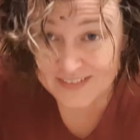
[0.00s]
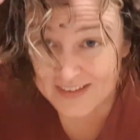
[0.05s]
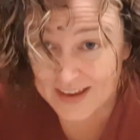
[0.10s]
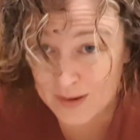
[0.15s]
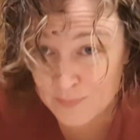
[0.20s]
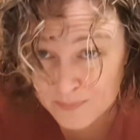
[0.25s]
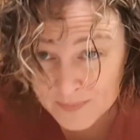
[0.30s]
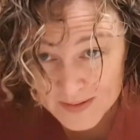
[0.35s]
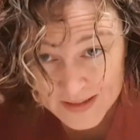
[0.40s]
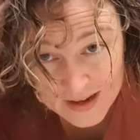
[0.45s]

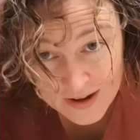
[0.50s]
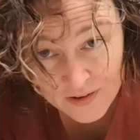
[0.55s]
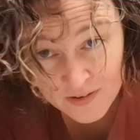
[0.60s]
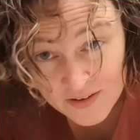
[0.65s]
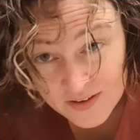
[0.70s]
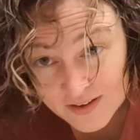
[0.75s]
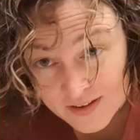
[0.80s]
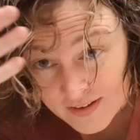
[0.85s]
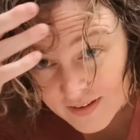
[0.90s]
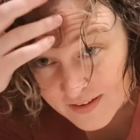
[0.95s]
damp now.
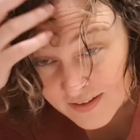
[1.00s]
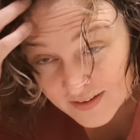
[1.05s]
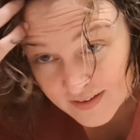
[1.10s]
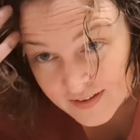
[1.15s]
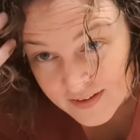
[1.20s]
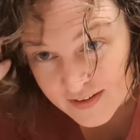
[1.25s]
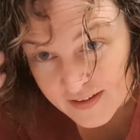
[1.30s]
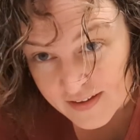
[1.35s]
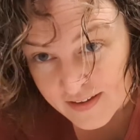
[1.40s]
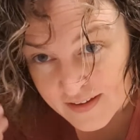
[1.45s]

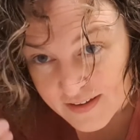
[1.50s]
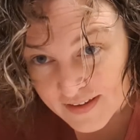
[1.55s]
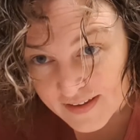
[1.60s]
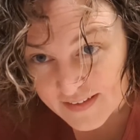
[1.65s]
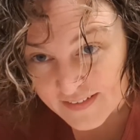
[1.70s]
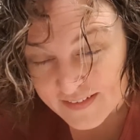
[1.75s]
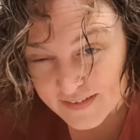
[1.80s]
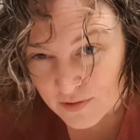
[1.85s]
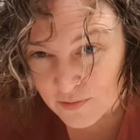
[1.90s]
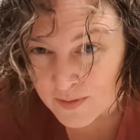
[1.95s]

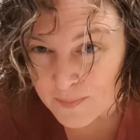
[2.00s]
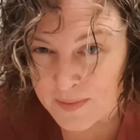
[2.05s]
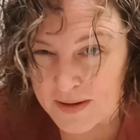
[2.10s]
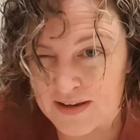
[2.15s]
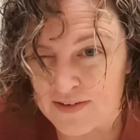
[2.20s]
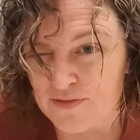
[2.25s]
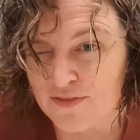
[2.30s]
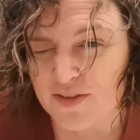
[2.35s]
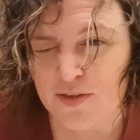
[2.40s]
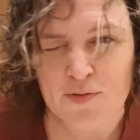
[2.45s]
So, I mean,
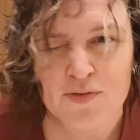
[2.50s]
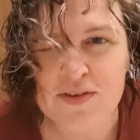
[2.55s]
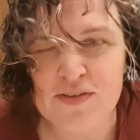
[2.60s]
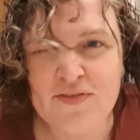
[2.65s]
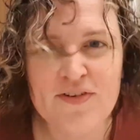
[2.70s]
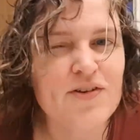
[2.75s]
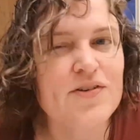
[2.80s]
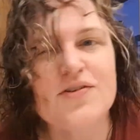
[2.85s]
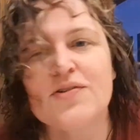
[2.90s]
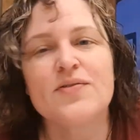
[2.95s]
for those of
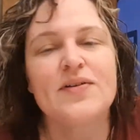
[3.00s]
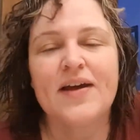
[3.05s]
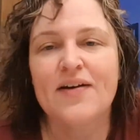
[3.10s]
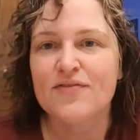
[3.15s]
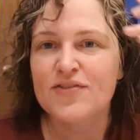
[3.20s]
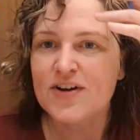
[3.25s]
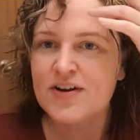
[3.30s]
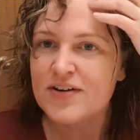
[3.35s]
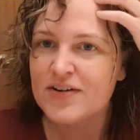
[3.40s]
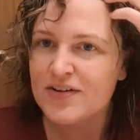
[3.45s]
you who don't have
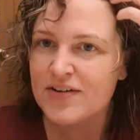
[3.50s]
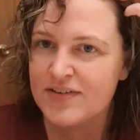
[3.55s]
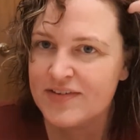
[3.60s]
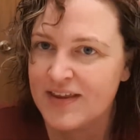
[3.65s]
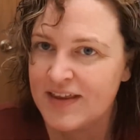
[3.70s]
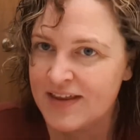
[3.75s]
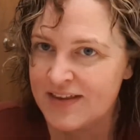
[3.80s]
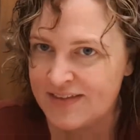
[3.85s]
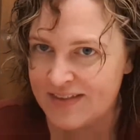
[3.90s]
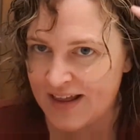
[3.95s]
curls,
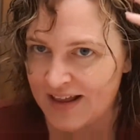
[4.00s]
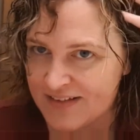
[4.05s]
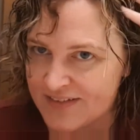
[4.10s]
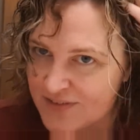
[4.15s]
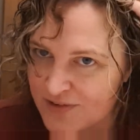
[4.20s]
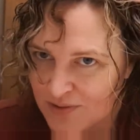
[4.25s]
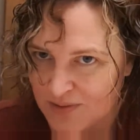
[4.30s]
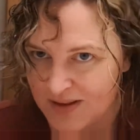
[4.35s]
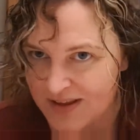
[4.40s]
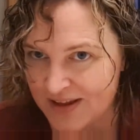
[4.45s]
that's
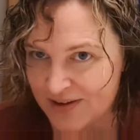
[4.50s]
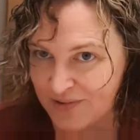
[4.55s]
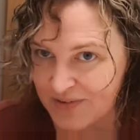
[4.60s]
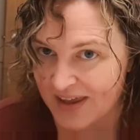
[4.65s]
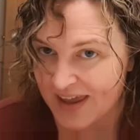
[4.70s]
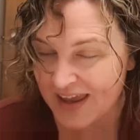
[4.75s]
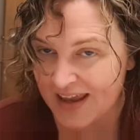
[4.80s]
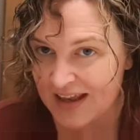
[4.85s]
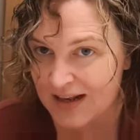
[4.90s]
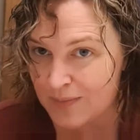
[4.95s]
totally
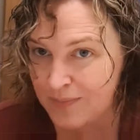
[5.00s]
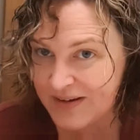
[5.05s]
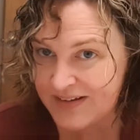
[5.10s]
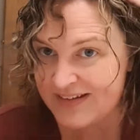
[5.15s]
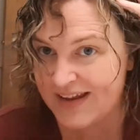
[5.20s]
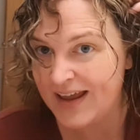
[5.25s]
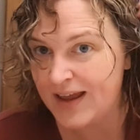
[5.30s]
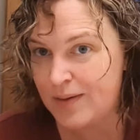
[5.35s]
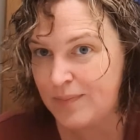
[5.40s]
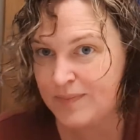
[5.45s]
okay. It'll be
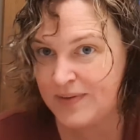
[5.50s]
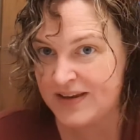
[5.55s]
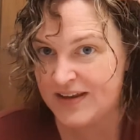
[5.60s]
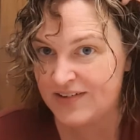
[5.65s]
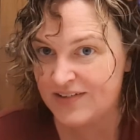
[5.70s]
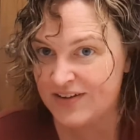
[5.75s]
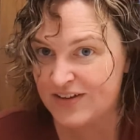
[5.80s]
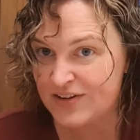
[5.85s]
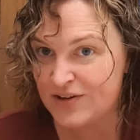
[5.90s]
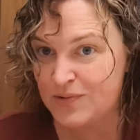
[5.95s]
damp and you
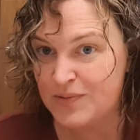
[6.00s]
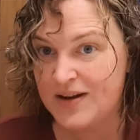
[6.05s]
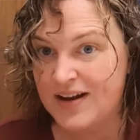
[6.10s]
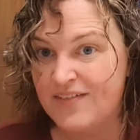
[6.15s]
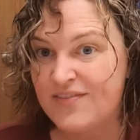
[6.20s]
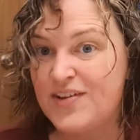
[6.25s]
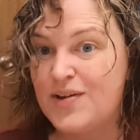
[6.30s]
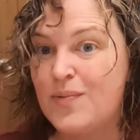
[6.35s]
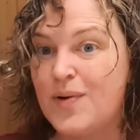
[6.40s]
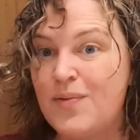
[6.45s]
can do
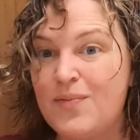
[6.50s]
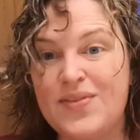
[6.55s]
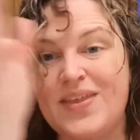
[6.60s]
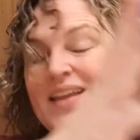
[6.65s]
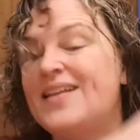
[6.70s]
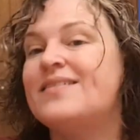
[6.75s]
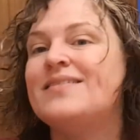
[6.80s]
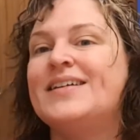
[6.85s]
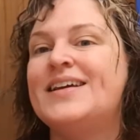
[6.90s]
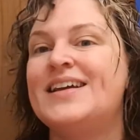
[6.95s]
whatever you want with
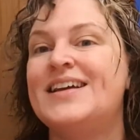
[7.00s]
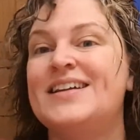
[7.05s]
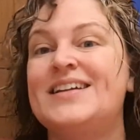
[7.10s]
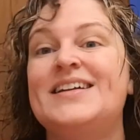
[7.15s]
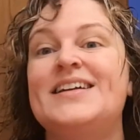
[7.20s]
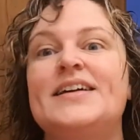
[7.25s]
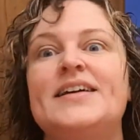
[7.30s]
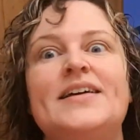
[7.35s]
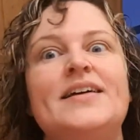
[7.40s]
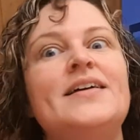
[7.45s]
it.
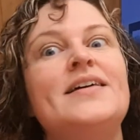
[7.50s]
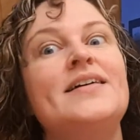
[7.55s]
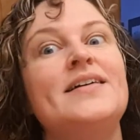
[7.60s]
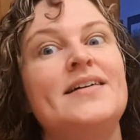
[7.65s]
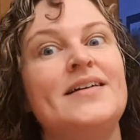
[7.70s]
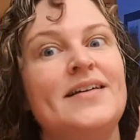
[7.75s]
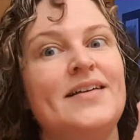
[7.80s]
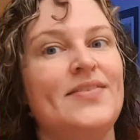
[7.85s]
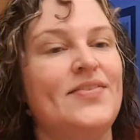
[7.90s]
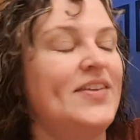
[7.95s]

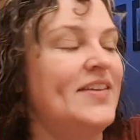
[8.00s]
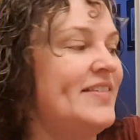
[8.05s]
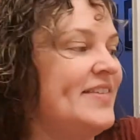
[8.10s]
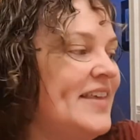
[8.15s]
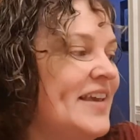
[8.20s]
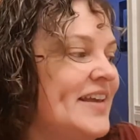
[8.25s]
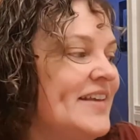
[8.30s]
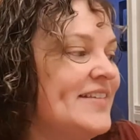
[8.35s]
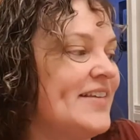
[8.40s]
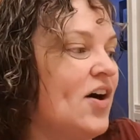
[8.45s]
This
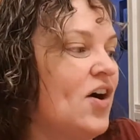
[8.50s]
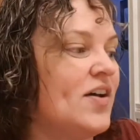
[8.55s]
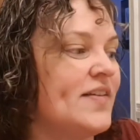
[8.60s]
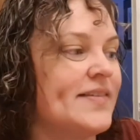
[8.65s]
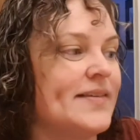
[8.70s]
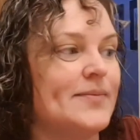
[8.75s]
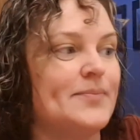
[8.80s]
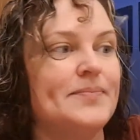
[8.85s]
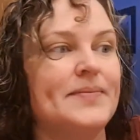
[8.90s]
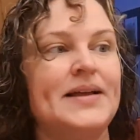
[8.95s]
thing is
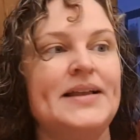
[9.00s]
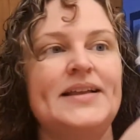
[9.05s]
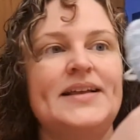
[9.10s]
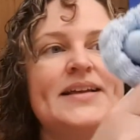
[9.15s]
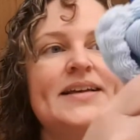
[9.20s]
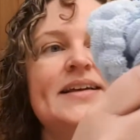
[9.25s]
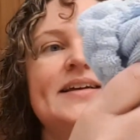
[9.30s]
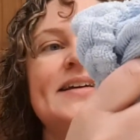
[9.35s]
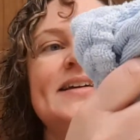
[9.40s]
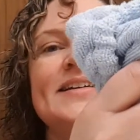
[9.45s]
awesome.
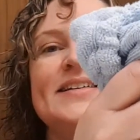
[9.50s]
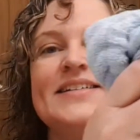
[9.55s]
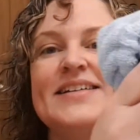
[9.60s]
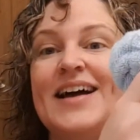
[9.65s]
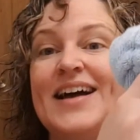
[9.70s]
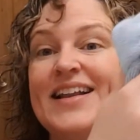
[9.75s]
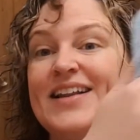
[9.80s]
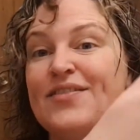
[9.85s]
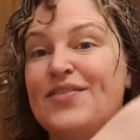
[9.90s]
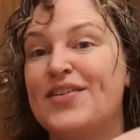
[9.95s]

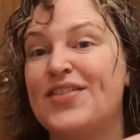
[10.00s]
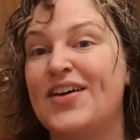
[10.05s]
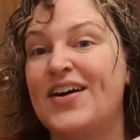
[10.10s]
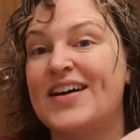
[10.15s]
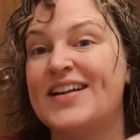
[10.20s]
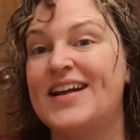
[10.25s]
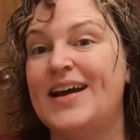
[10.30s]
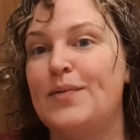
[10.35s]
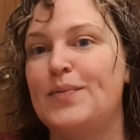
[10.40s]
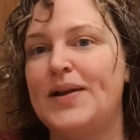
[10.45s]
I never
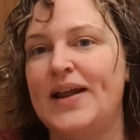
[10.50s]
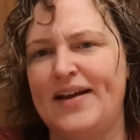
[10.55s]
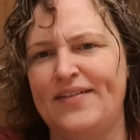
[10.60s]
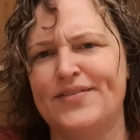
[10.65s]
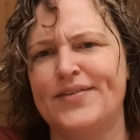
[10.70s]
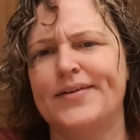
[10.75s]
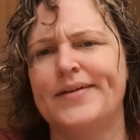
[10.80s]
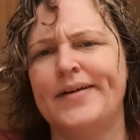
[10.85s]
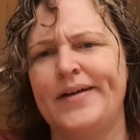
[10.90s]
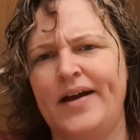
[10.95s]
thought I would
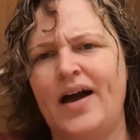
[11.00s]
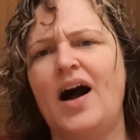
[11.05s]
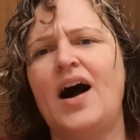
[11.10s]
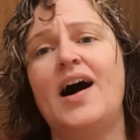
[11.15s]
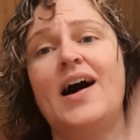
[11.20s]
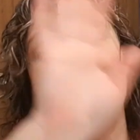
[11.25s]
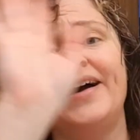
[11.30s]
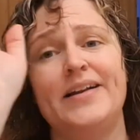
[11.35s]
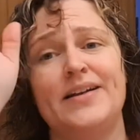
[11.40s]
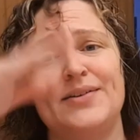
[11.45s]
ever,
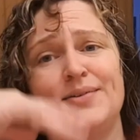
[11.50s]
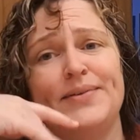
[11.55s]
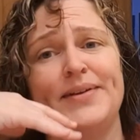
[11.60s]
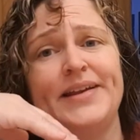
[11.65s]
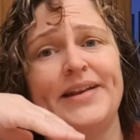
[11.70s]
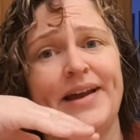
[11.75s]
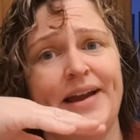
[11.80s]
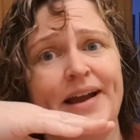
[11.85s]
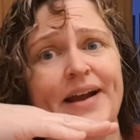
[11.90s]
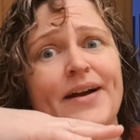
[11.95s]
I don't
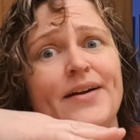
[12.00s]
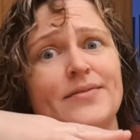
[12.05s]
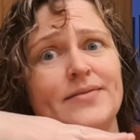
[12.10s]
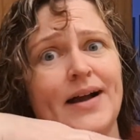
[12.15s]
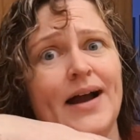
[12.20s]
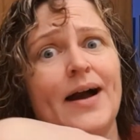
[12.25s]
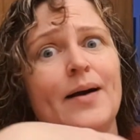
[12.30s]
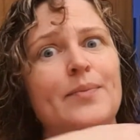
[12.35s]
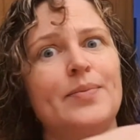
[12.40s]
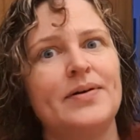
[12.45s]
need a hair
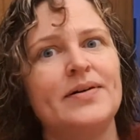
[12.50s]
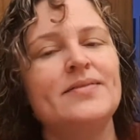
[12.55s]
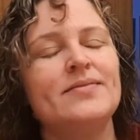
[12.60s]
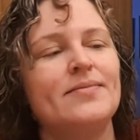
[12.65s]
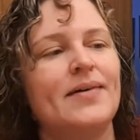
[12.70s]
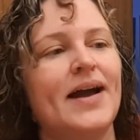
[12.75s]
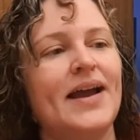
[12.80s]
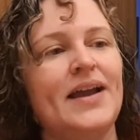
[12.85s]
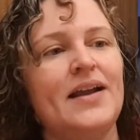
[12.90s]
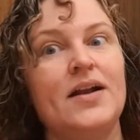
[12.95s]
wrap,
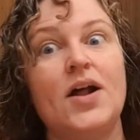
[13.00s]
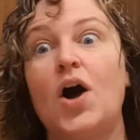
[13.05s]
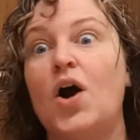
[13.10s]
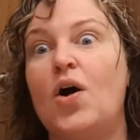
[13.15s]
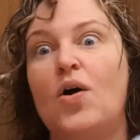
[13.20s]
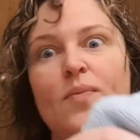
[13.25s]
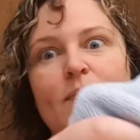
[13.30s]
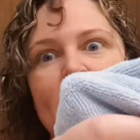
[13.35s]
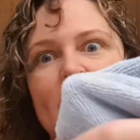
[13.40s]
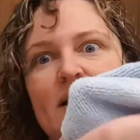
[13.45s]
right? Oh my